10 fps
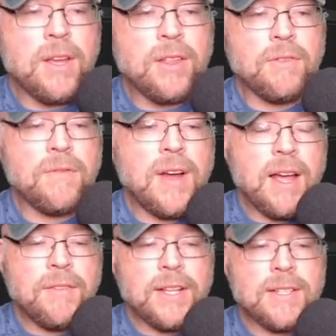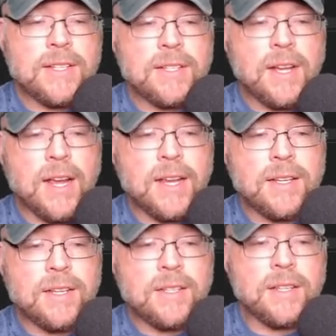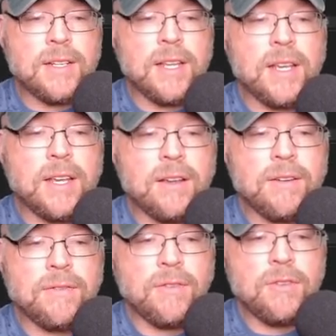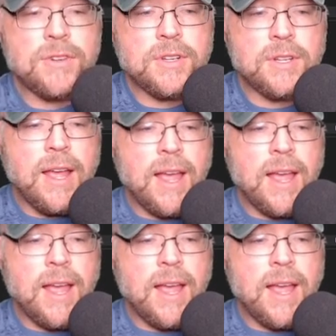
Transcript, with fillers: the five gets assigned to the D first,